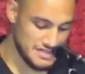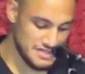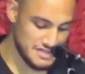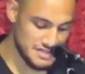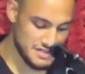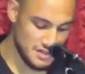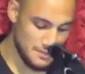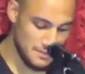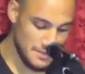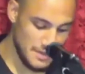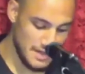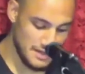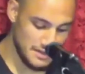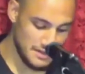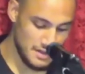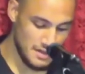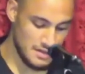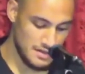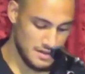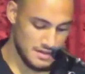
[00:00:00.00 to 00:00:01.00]
So men
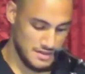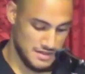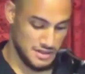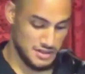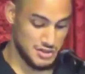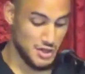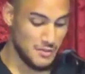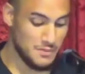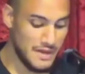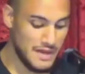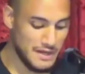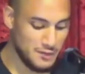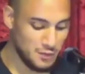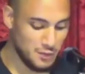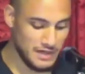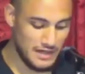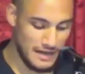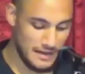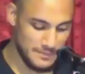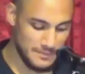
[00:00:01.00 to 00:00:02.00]
went
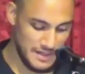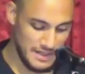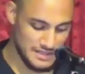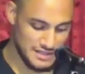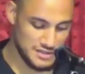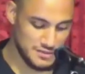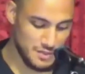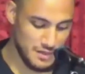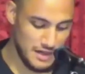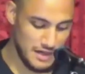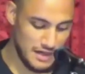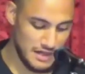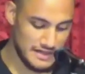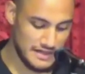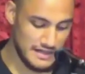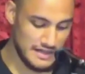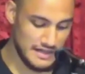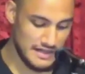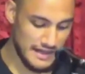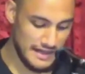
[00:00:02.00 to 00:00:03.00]
up and spied
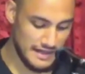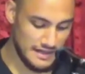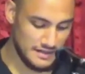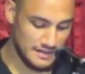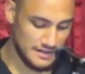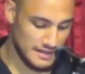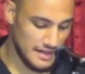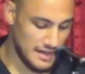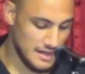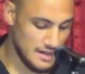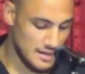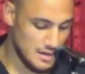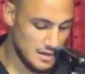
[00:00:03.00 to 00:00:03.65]
out Ai.